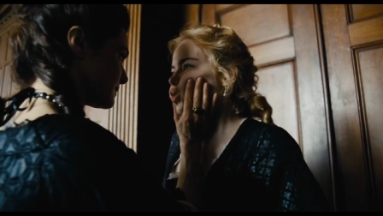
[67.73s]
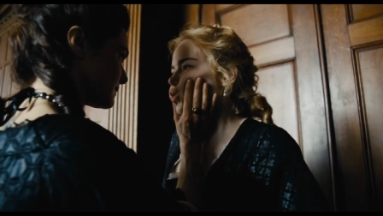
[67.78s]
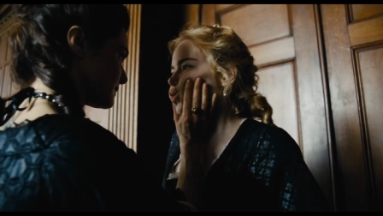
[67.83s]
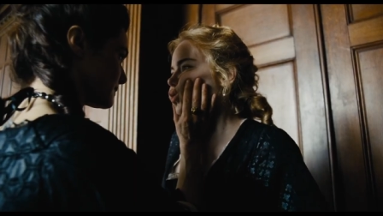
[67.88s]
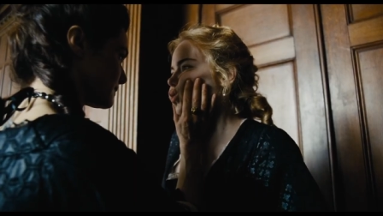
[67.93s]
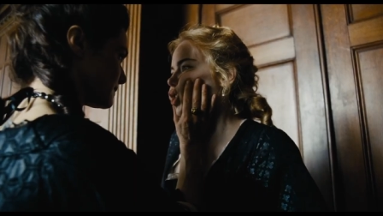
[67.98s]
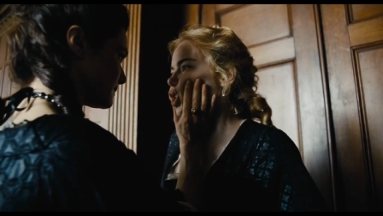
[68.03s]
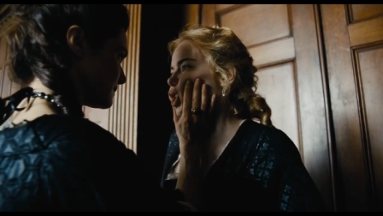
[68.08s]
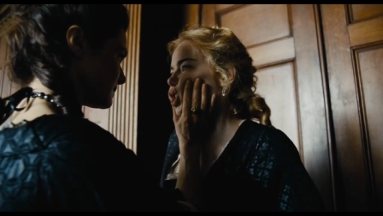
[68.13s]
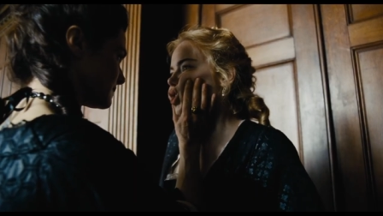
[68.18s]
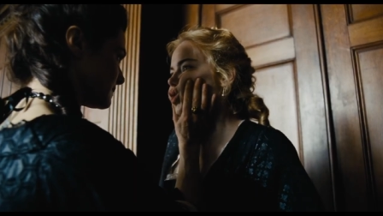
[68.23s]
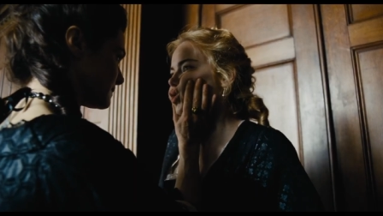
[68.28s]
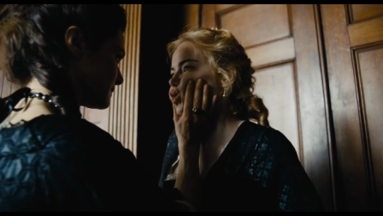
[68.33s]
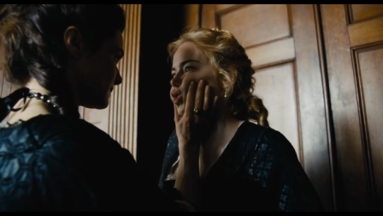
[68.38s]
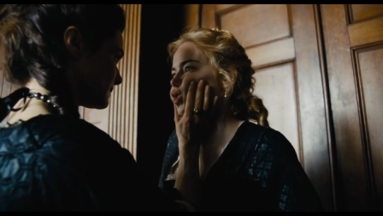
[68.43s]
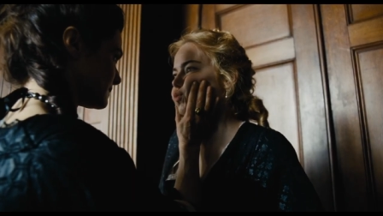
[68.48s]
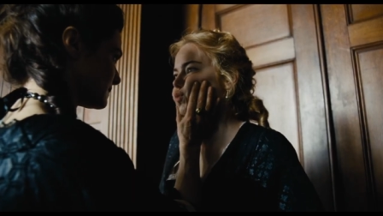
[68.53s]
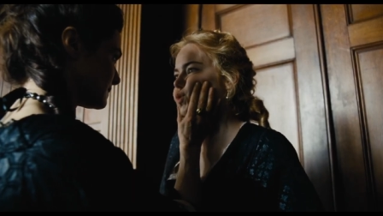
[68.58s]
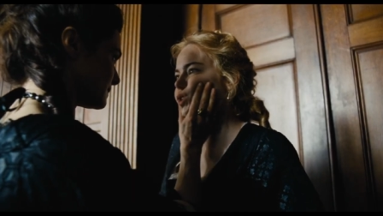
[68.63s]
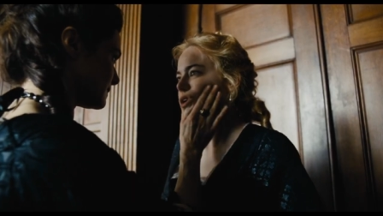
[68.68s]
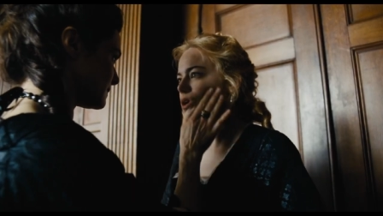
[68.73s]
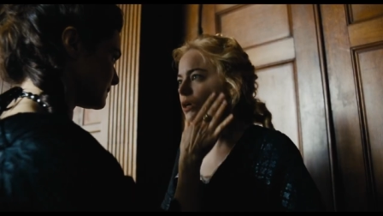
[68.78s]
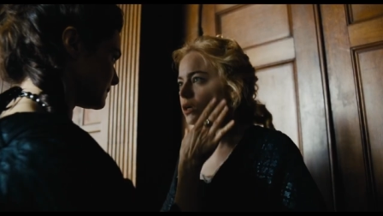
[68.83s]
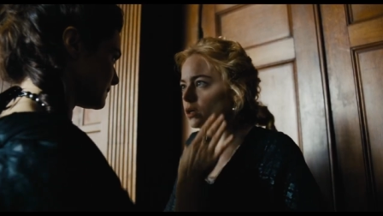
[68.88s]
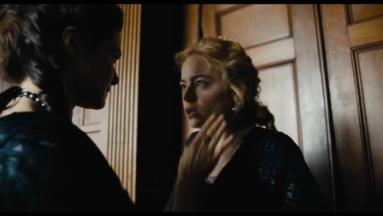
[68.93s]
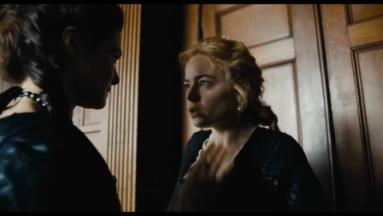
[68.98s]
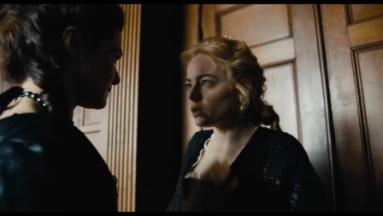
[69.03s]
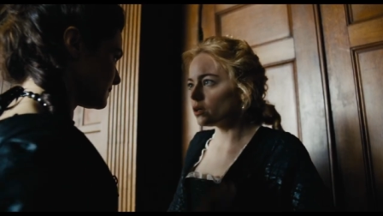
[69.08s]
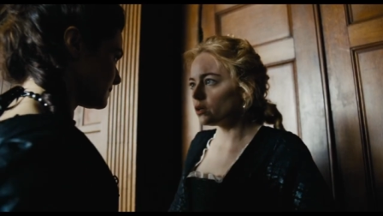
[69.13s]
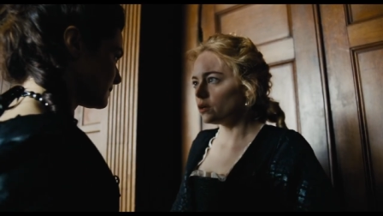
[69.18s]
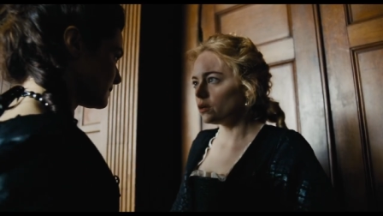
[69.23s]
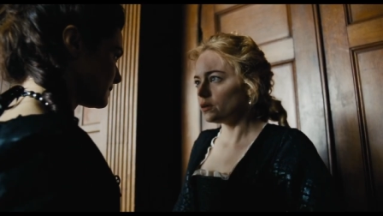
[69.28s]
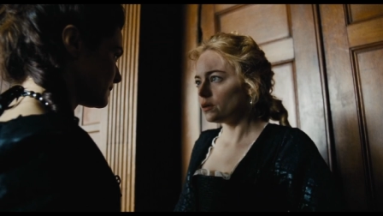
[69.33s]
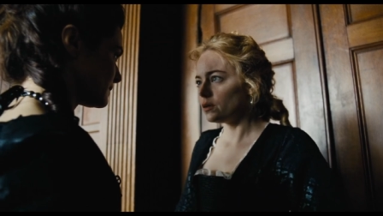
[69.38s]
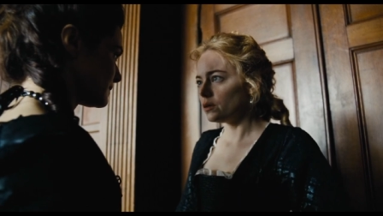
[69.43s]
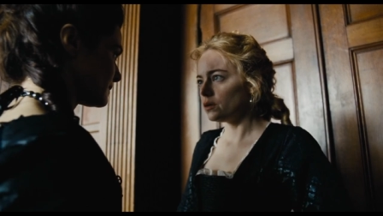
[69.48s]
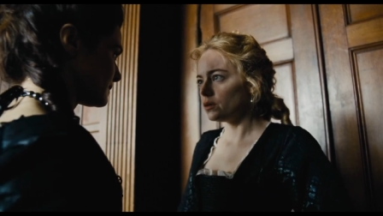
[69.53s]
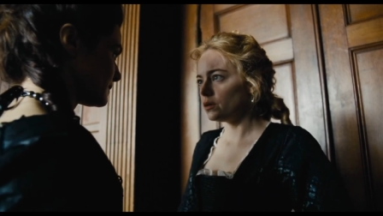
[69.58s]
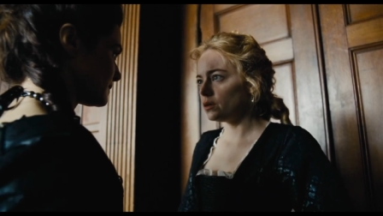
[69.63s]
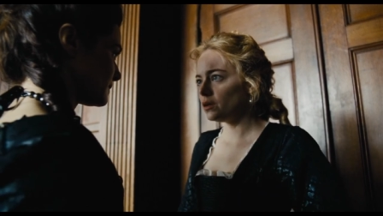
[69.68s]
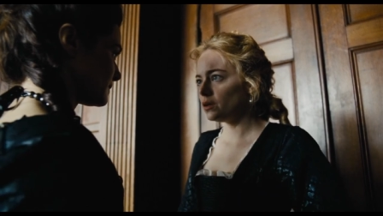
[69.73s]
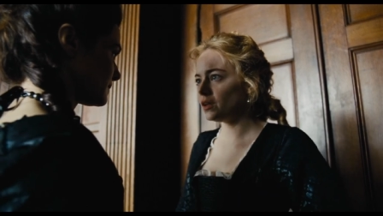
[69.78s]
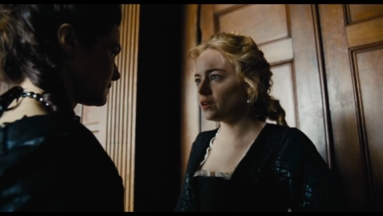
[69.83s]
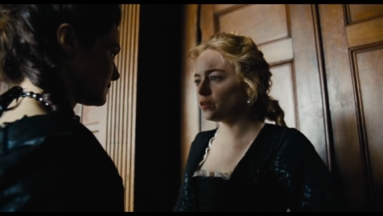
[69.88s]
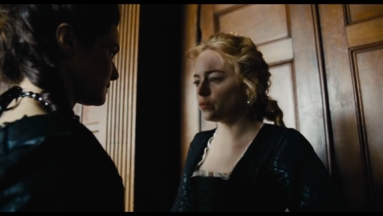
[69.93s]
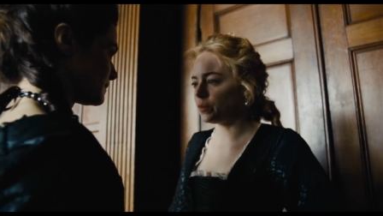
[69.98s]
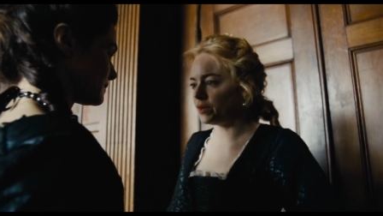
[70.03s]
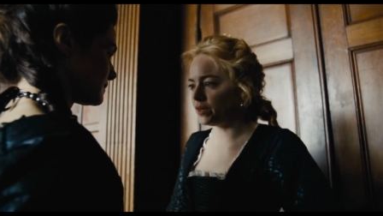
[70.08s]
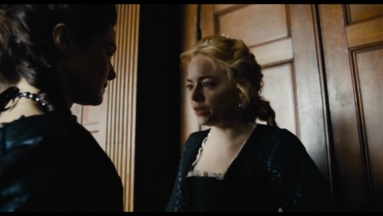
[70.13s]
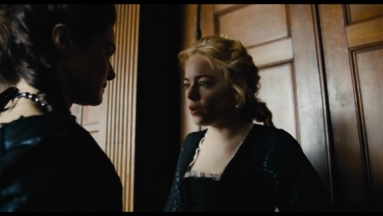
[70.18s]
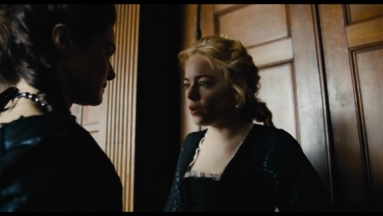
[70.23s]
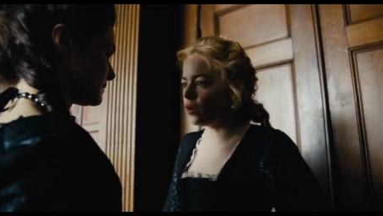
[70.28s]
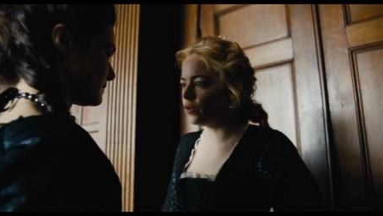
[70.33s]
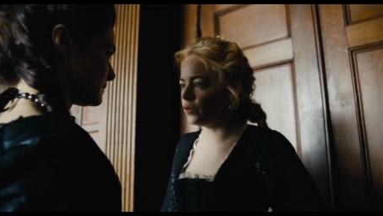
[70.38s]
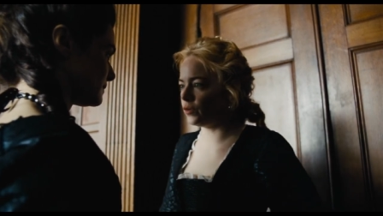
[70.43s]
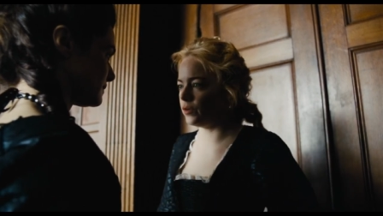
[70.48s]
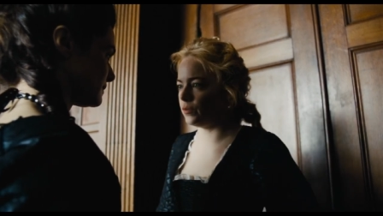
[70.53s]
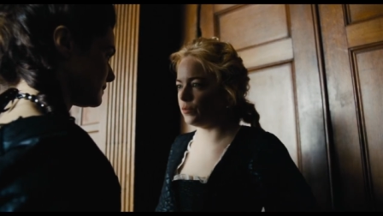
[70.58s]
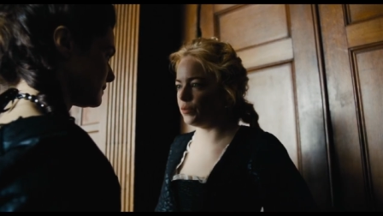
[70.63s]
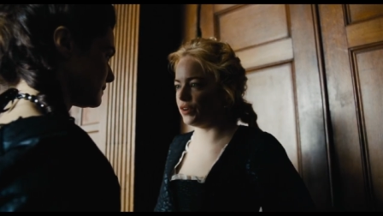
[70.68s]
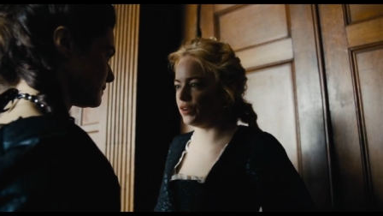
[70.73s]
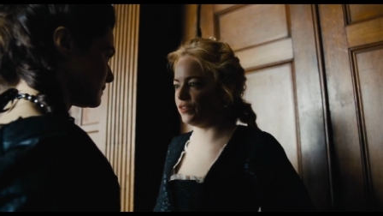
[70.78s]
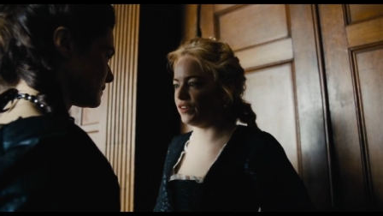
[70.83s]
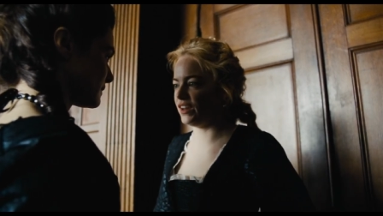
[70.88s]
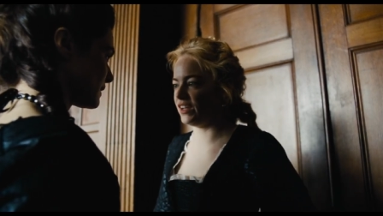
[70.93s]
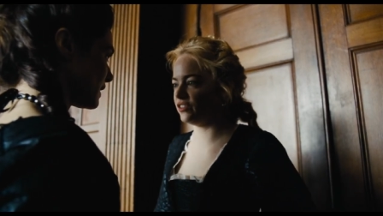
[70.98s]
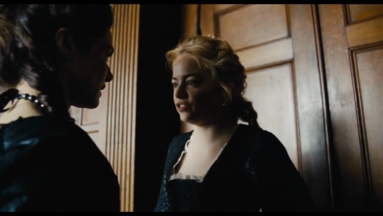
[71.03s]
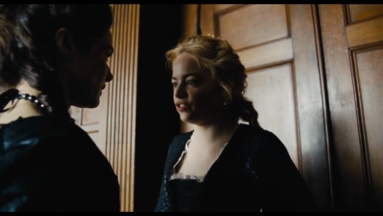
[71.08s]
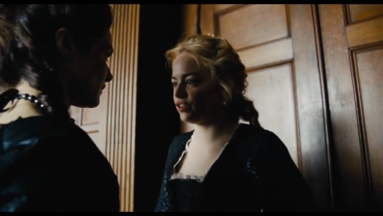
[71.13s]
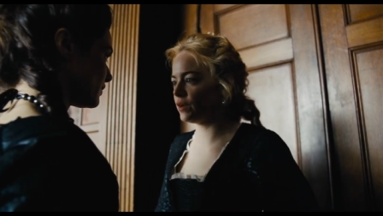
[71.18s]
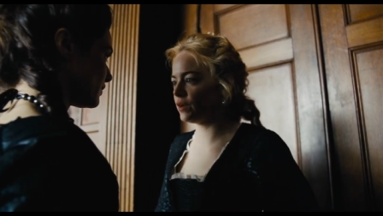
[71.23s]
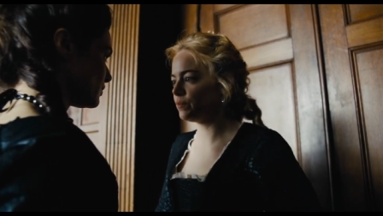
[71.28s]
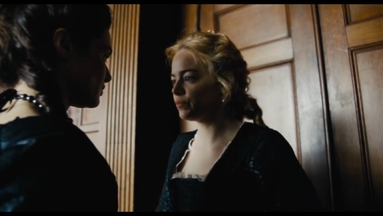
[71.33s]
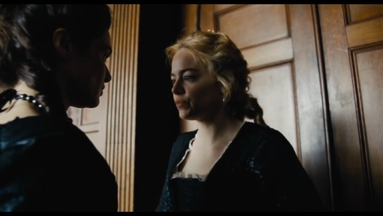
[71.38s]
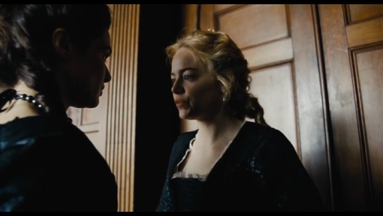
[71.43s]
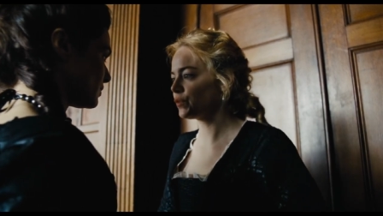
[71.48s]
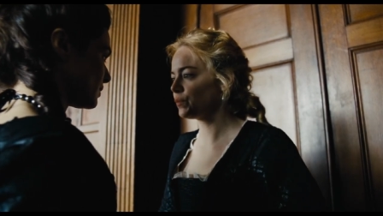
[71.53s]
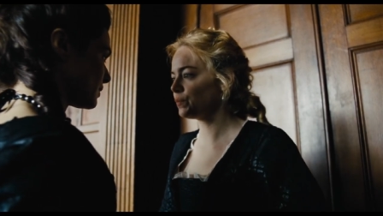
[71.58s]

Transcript: The fight for power is most clear between Abigail and Lady